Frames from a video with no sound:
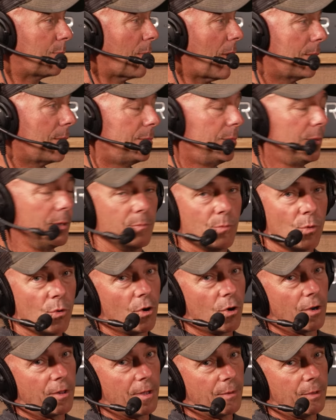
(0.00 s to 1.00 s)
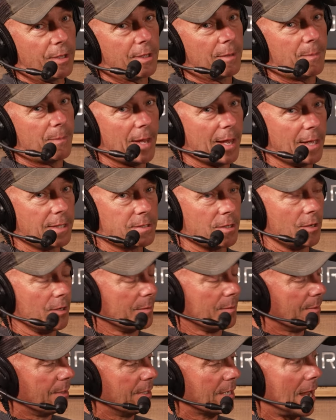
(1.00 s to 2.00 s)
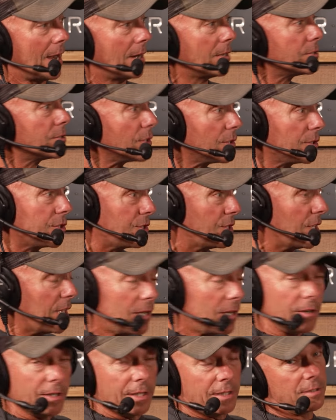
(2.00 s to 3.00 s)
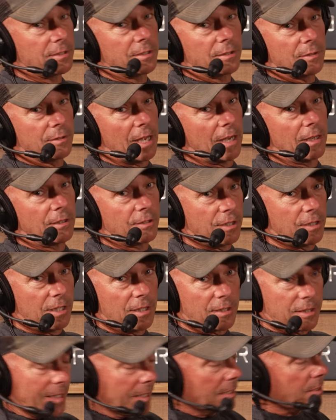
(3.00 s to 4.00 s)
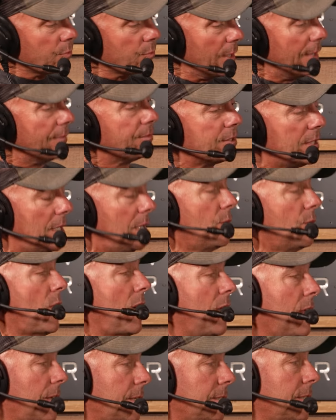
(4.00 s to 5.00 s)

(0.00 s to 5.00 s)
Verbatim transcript: there's probably more that we could pass on, but ours are theories, uh, th things we've seen while